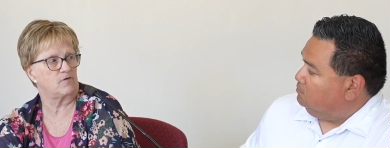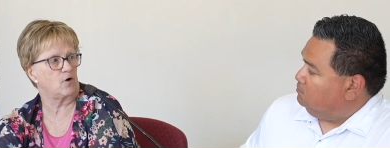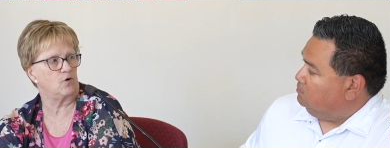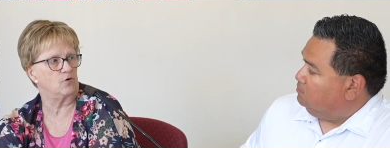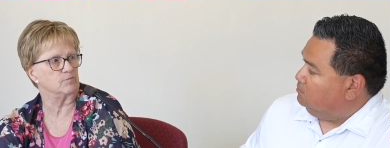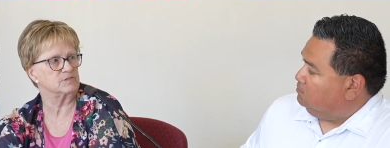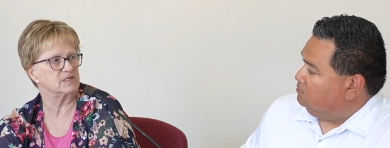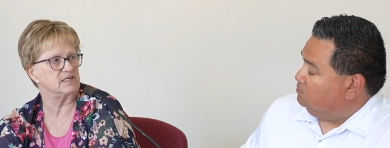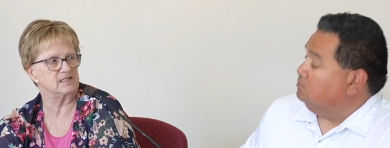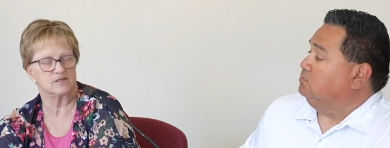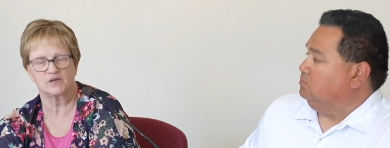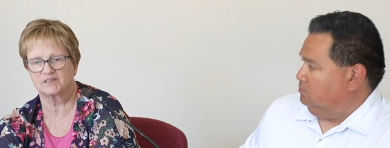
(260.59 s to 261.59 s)
Speaker 1: of our homes.
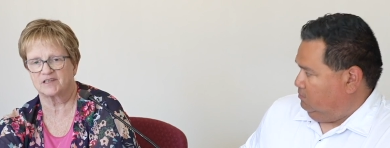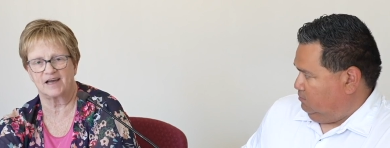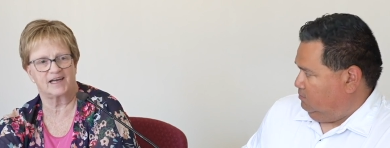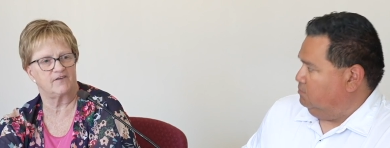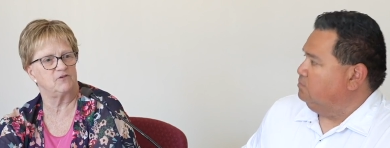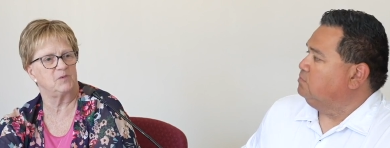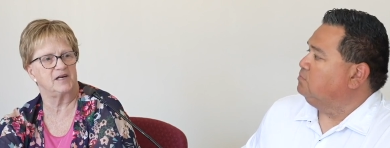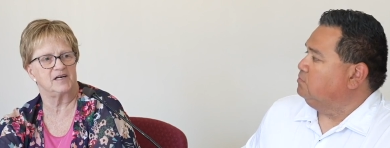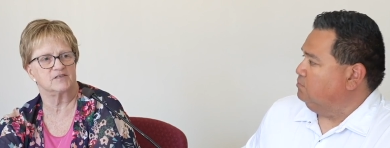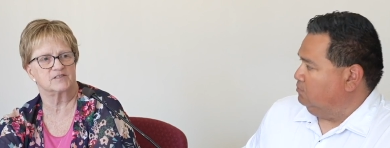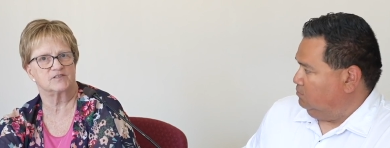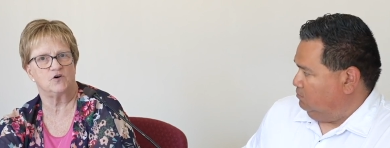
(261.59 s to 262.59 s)
It mm-hmm. looks like everybody
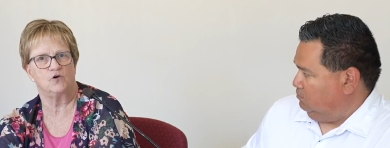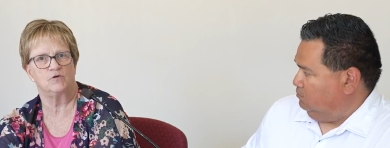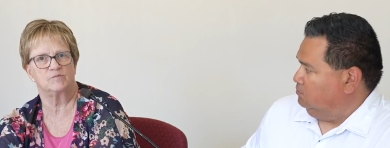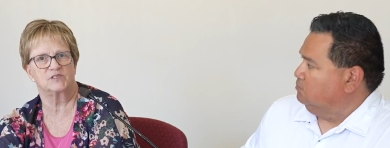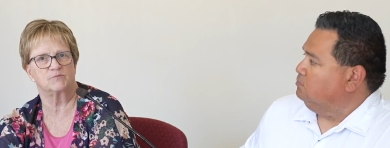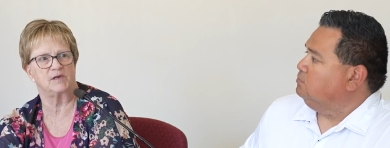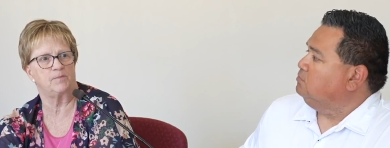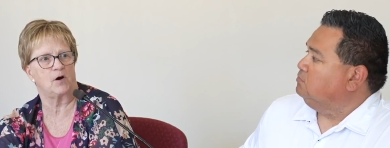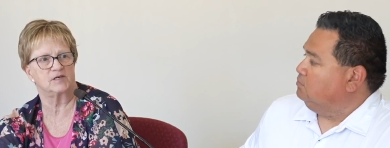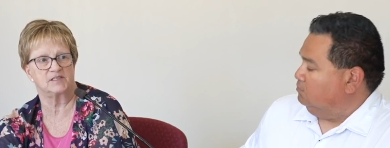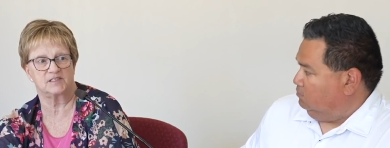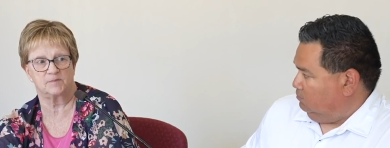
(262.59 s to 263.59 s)
else's homes. We
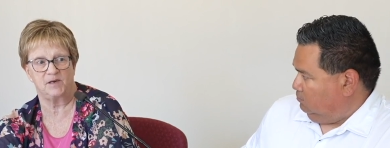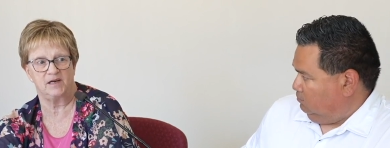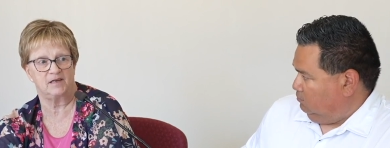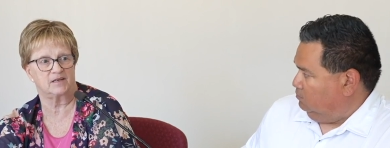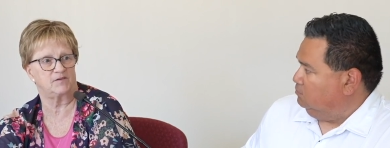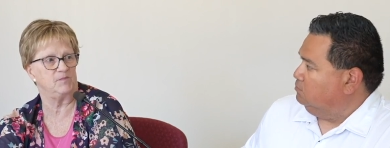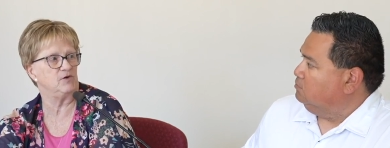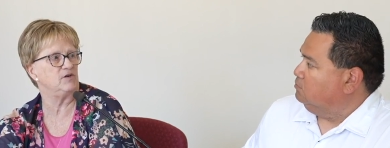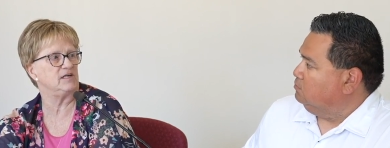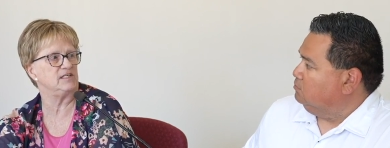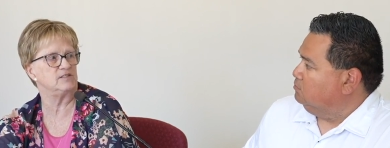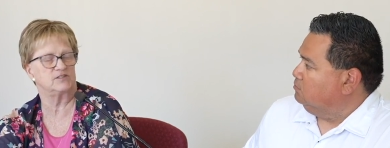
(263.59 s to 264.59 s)
participate in
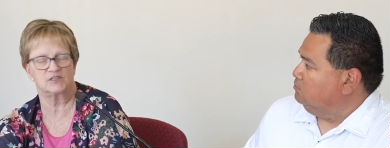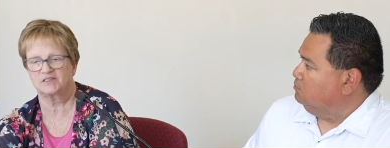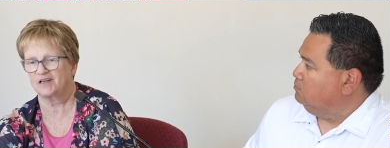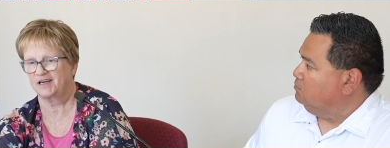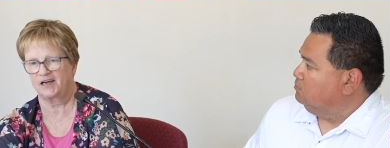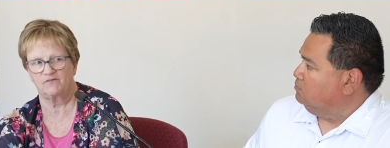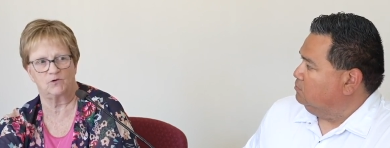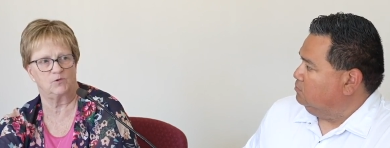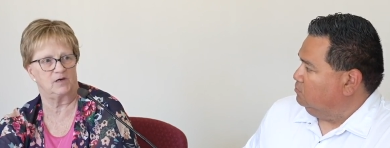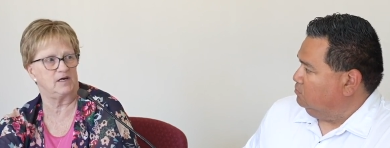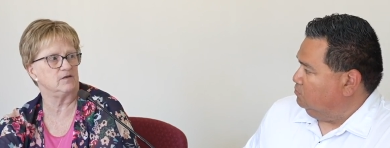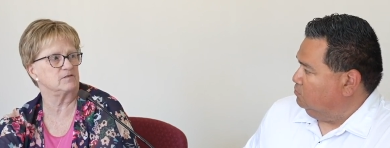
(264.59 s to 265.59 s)
community just like
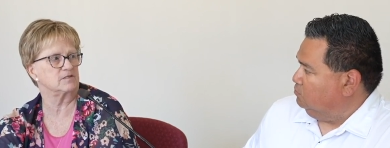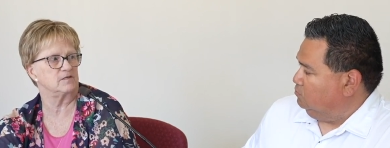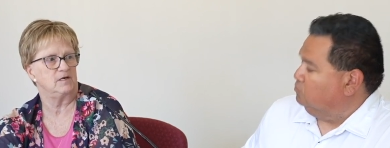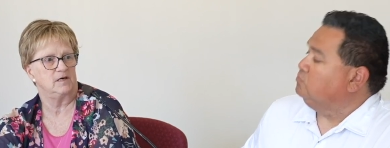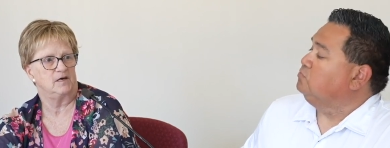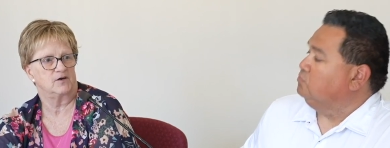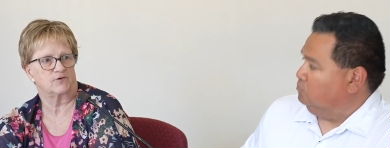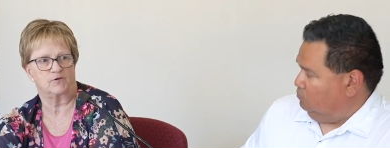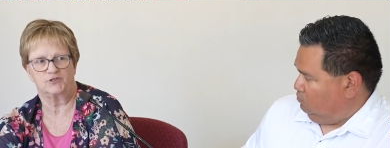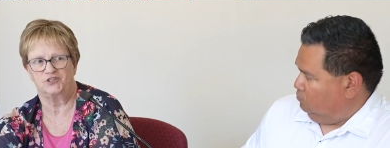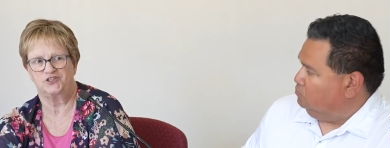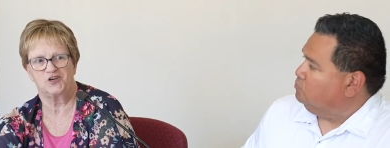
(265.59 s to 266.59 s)
everyone else,
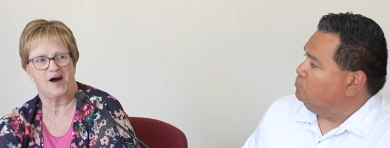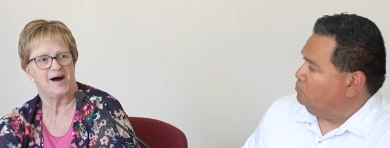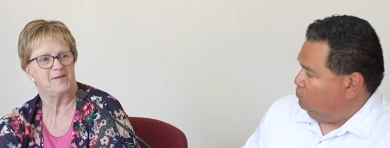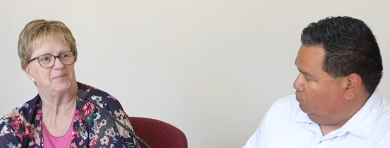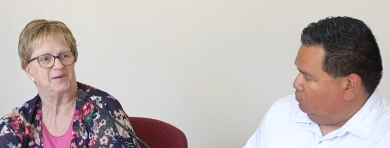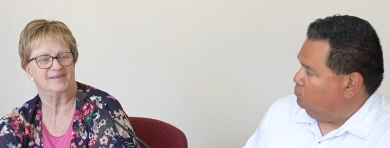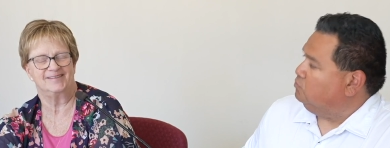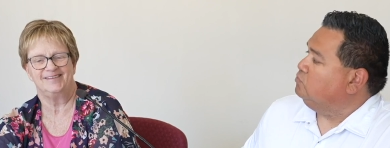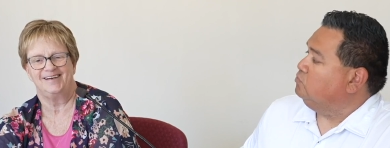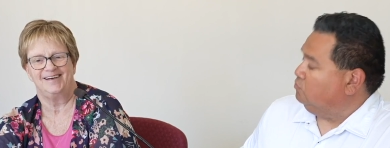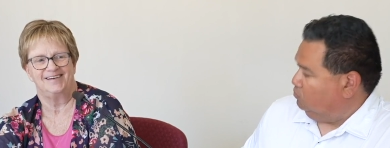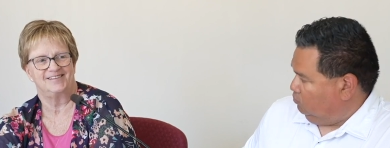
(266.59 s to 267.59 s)
grocery shop and
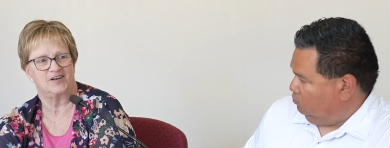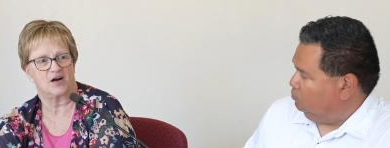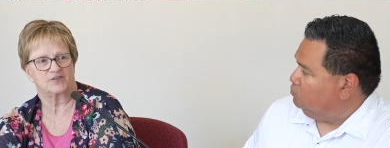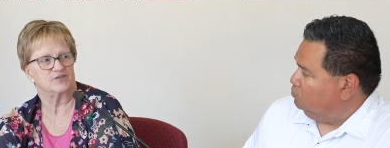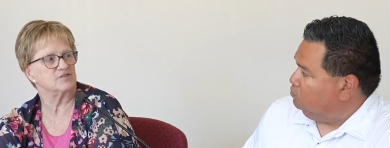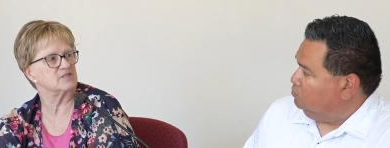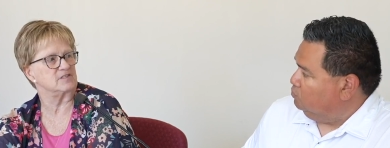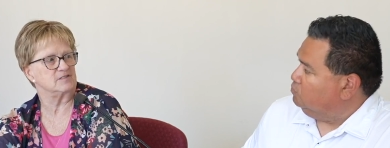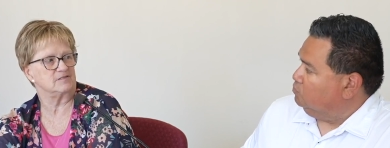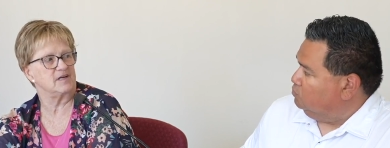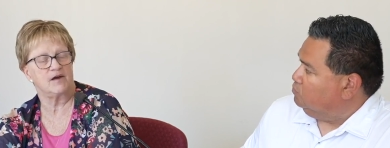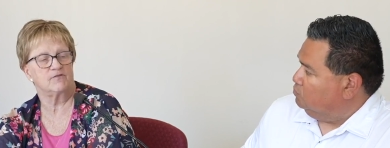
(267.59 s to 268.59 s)
doctors
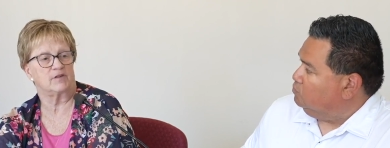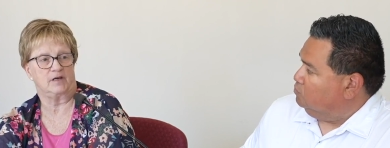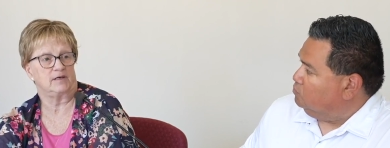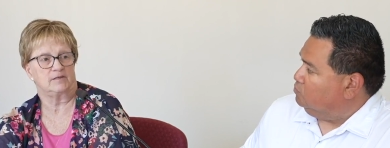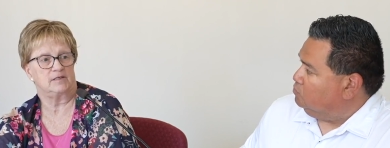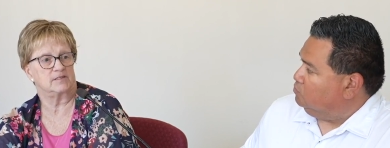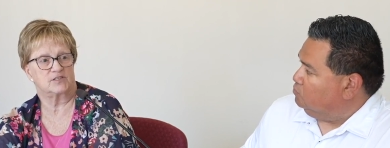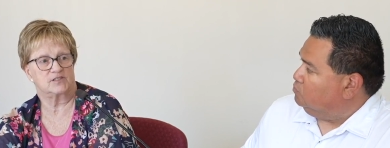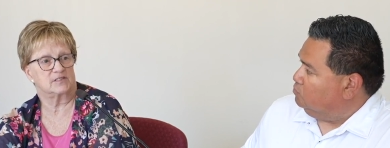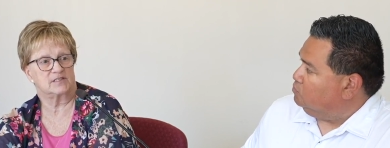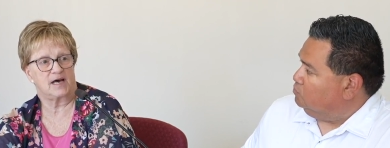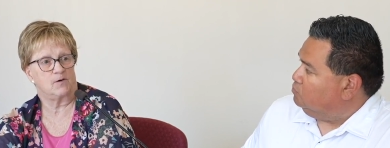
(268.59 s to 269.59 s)
and everything. It's
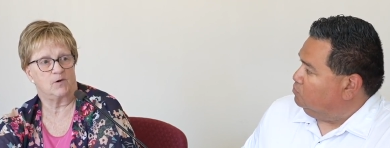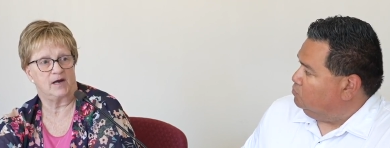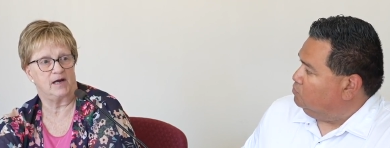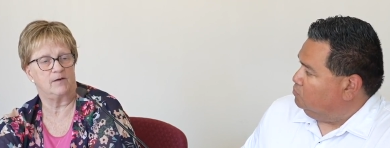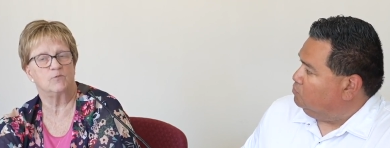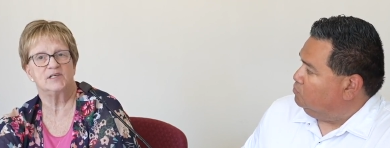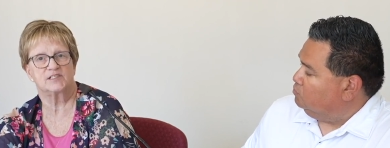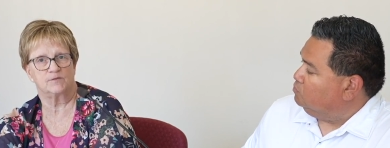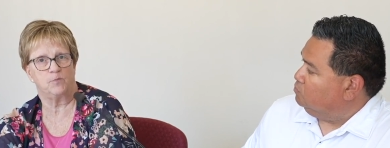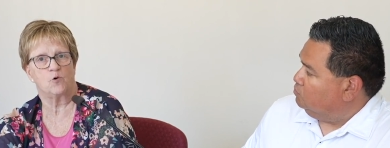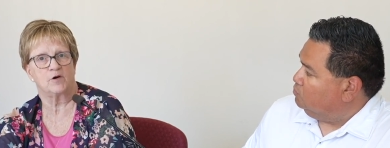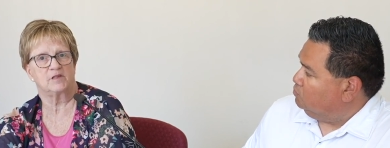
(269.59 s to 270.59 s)
just that way. And we
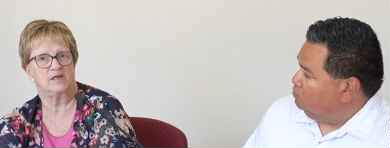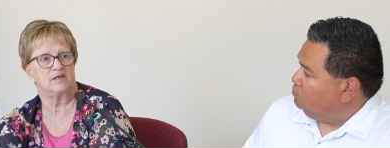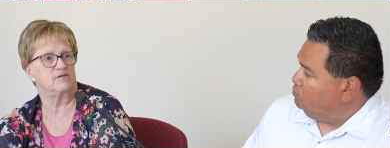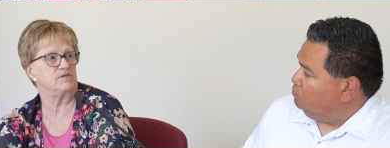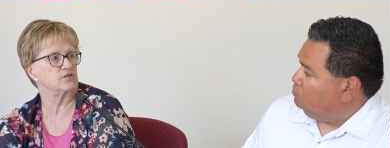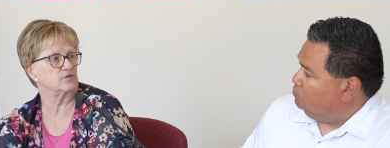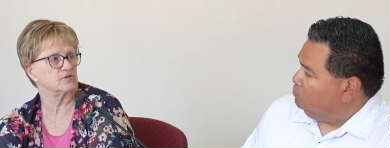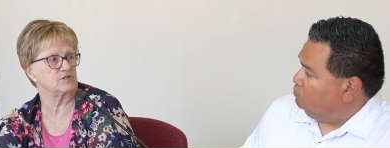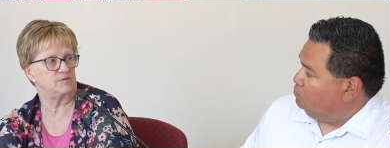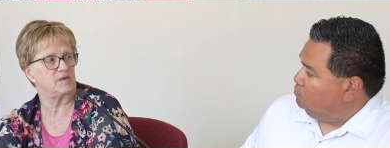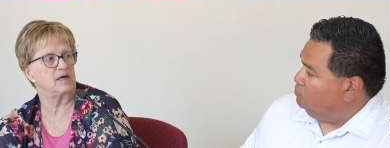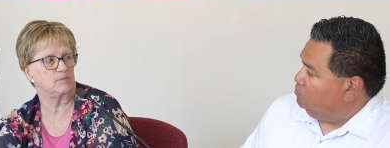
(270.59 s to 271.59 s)
support the individuals
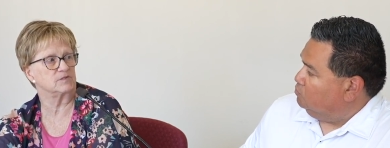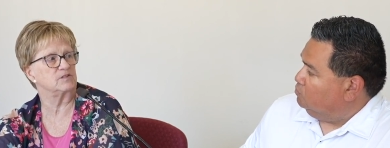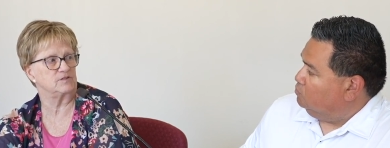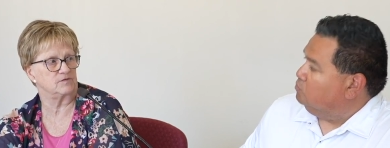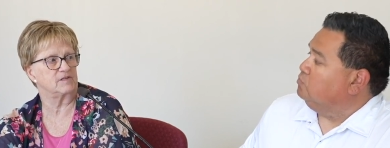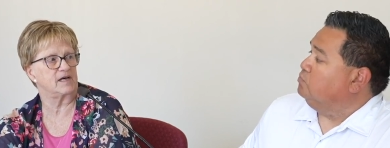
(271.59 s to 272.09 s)
to be able to do